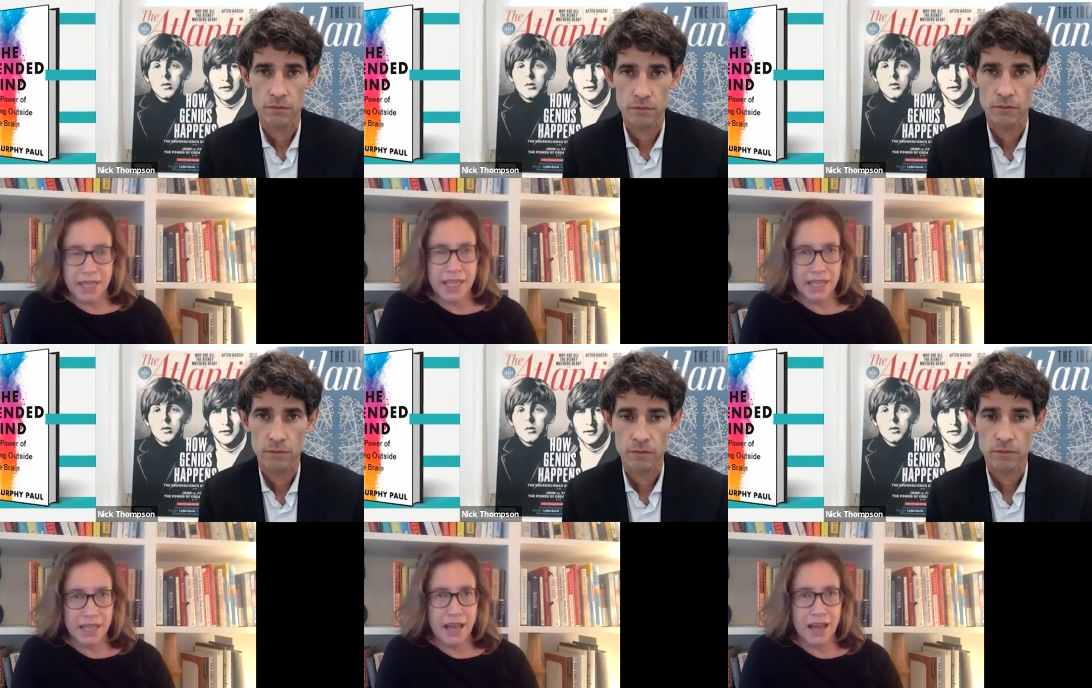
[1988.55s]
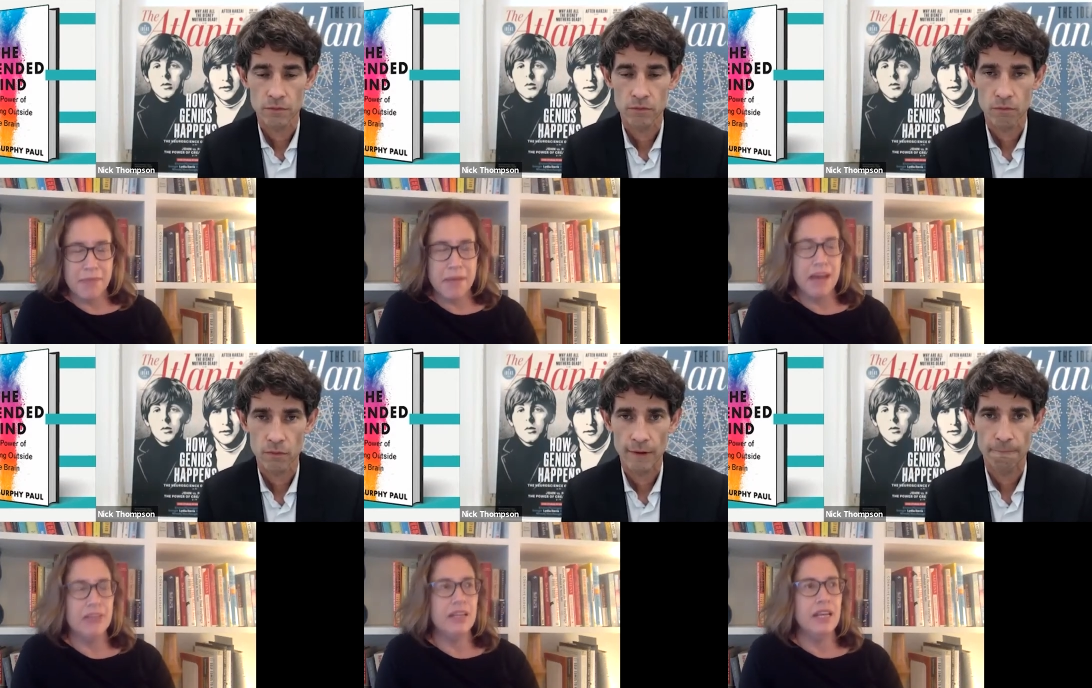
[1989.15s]
Speaker 1: thinking a lot
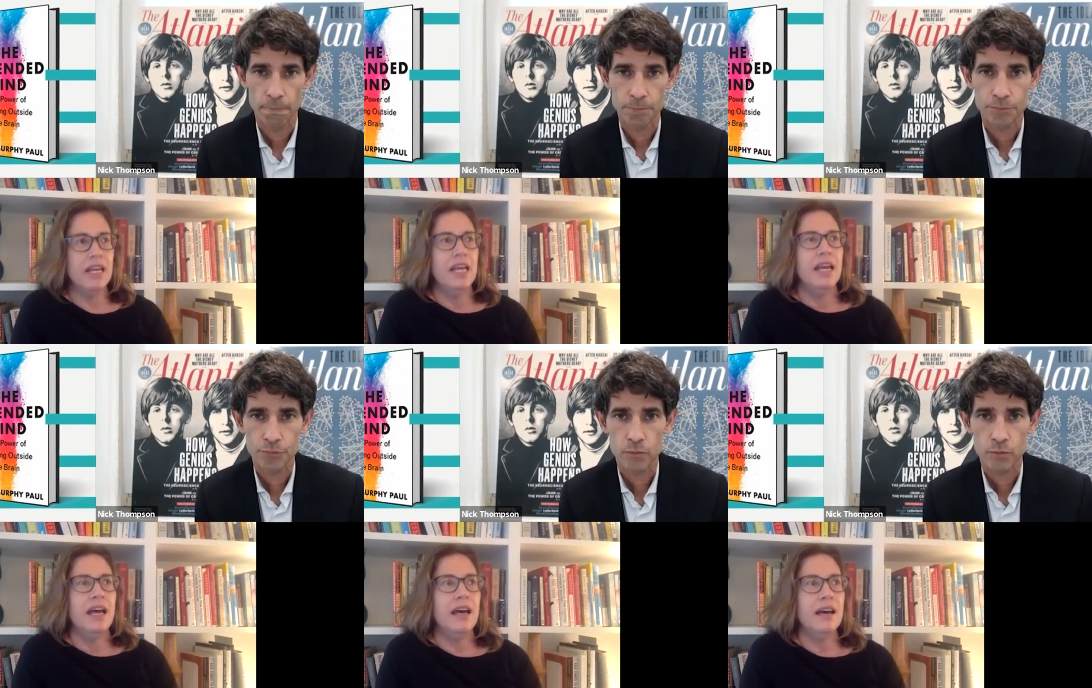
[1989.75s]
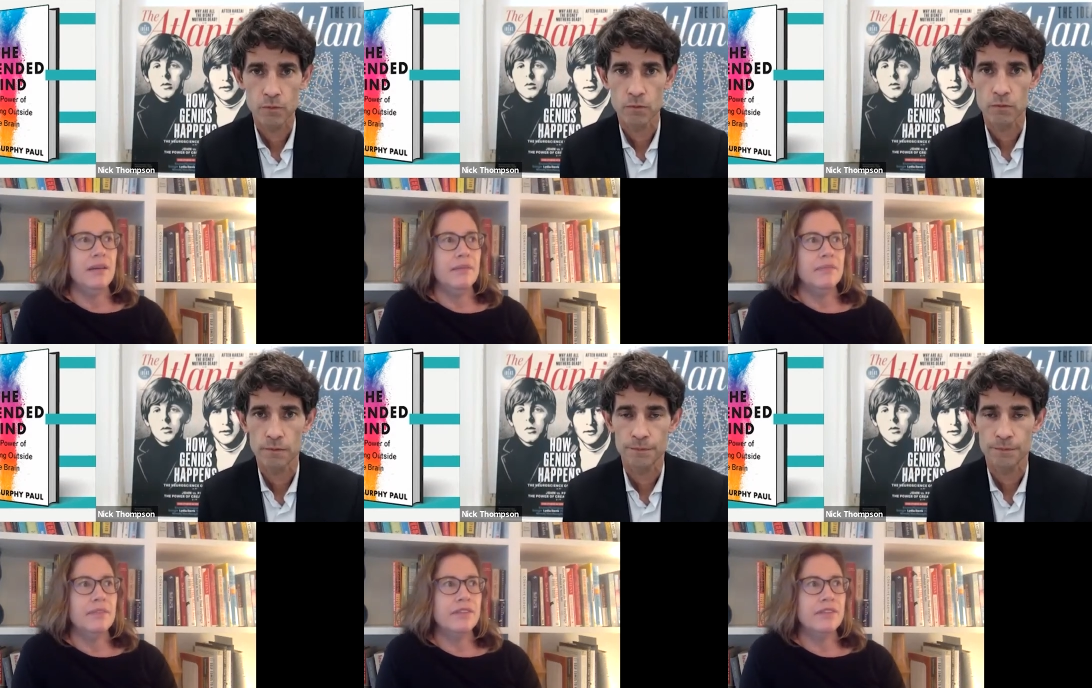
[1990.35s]
about. Um,